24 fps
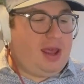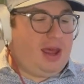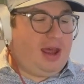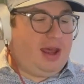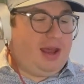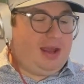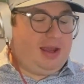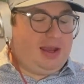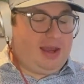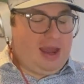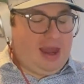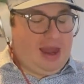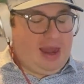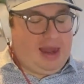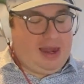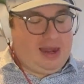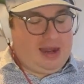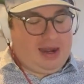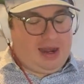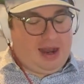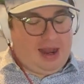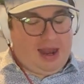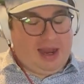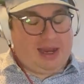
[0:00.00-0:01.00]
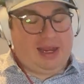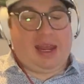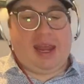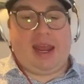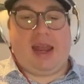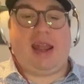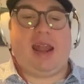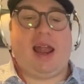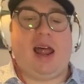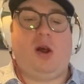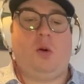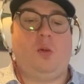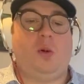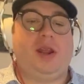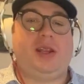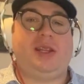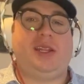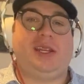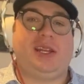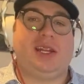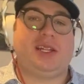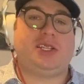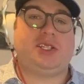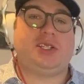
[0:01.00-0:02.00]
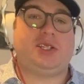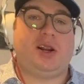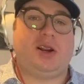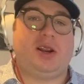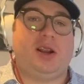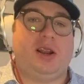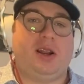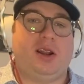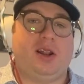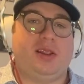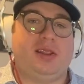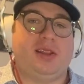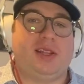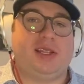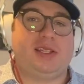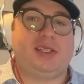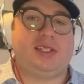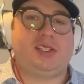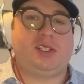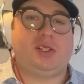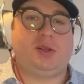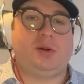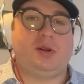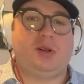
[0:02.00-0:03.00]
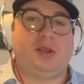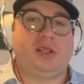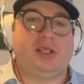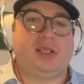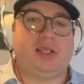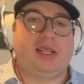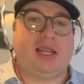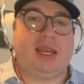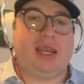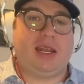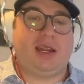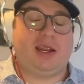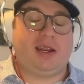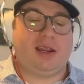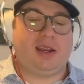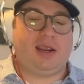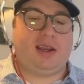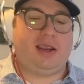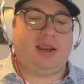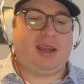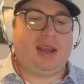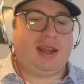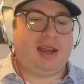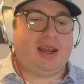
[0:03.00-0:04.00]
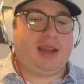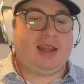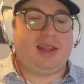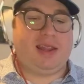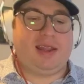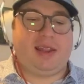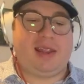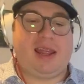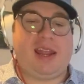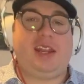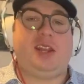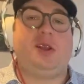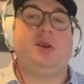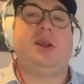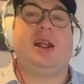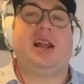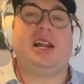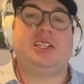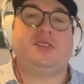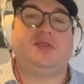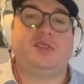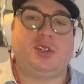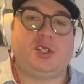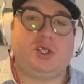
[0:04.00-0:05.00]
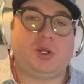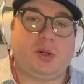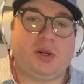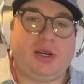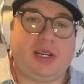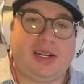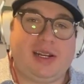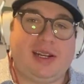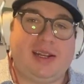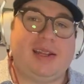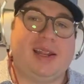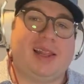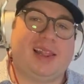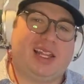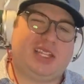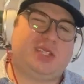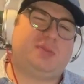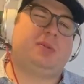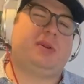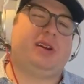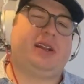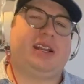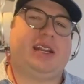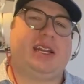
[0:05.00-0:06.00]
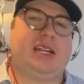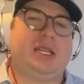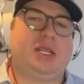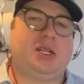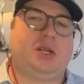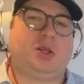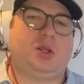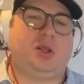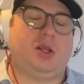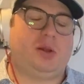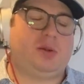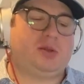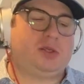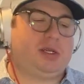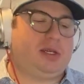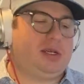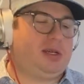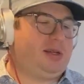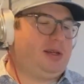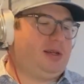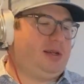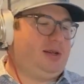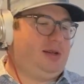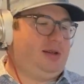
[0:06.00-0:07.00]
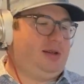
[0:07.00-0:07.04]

And I cannot wait to get started on this sooner than later. And thank you guys for joining. Now let's bring it in a little closer.